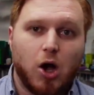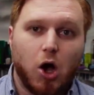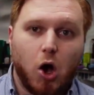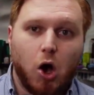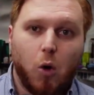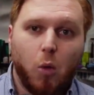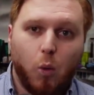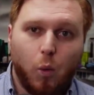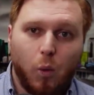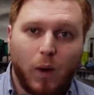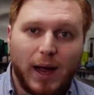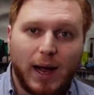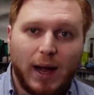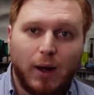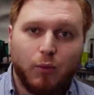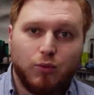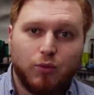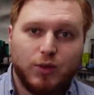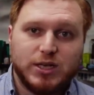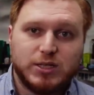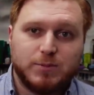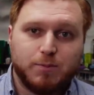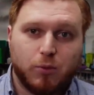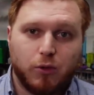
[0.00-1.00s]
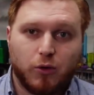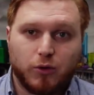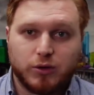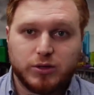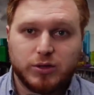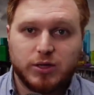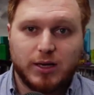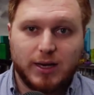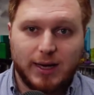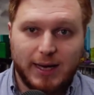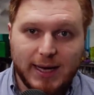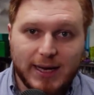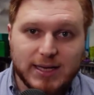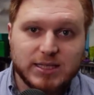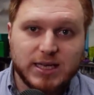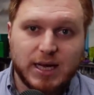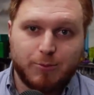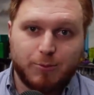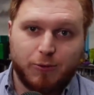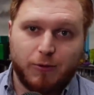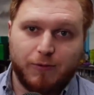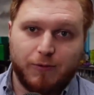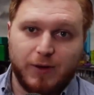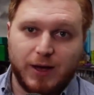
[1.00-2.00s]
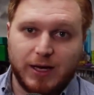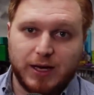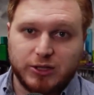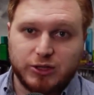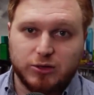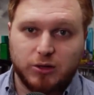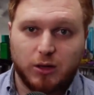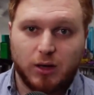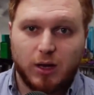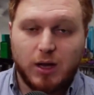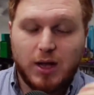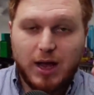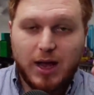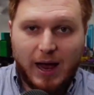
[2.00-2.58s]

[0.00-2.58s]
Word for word: oh, wow, this person is a professional.